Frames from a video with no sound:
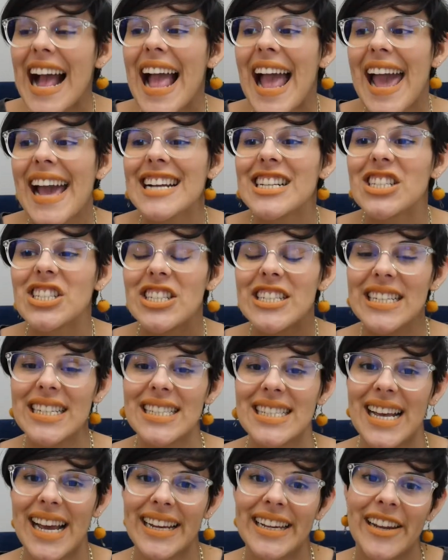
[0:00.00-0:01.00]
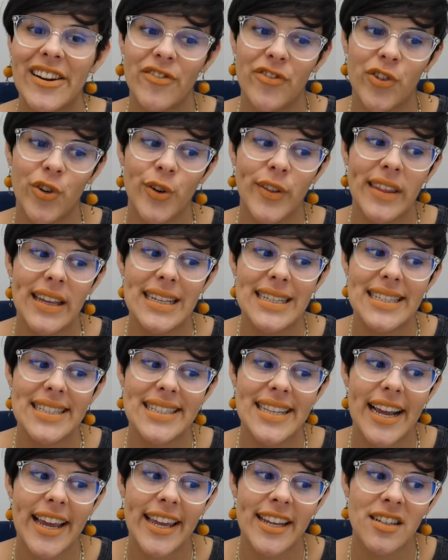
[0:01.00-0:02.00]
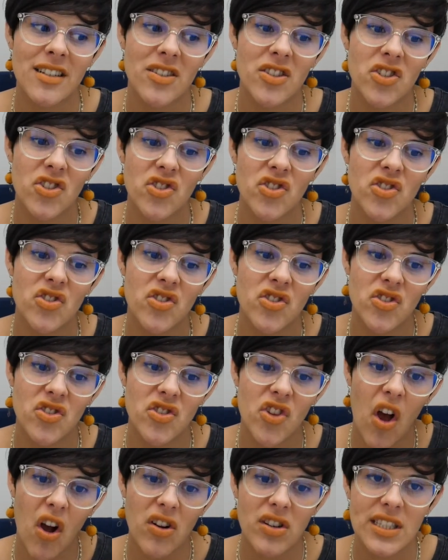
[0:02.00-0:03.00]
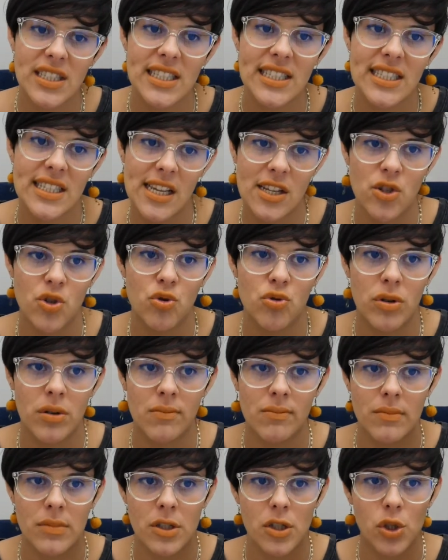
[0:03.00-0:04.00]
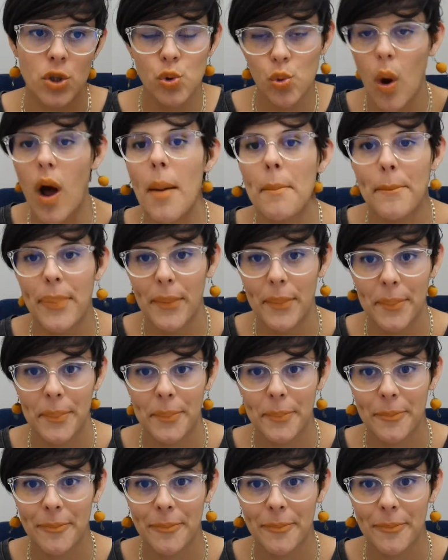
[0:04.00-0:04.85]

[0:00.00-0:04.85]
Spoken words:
and she designed it for the second sock syndrome swap.